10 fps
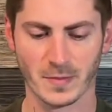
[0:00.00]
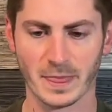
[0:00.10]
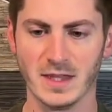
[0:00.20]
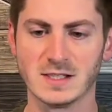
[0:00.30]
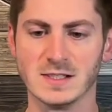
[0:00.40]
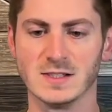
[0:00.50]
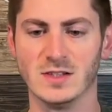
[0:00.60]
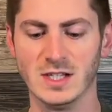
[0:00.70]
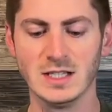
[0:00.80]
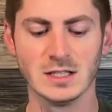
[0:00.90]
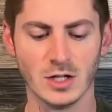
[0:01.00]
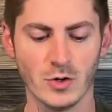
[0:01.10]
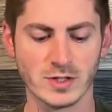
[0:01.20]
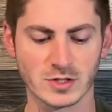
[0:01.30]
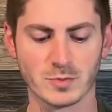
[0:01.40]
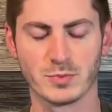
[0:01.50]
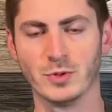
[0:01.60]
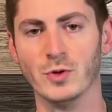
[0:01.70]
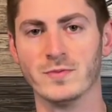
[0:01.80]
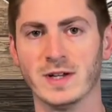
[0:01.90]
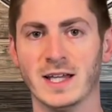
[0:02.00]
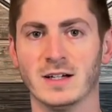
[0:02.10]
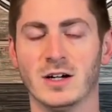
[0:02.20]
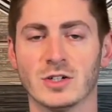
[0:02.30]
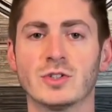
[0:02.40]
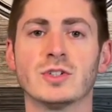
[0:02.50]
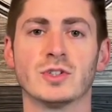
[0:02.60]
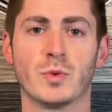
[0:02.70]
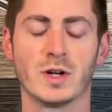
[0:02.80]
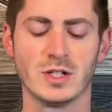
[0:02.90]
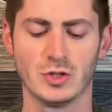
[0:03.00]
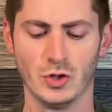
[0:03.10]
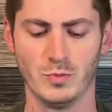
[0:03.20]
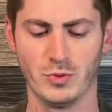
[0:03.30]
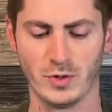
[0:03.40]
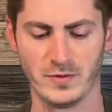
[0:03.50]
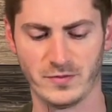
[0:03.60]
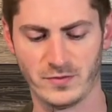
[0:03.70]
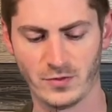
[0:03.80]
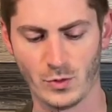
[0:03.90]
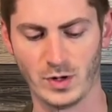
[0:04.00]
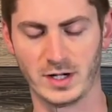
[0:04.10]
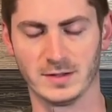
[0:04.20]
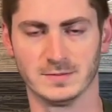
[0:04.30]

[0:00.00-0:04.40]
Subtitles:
this is the lowest proof at 122.4.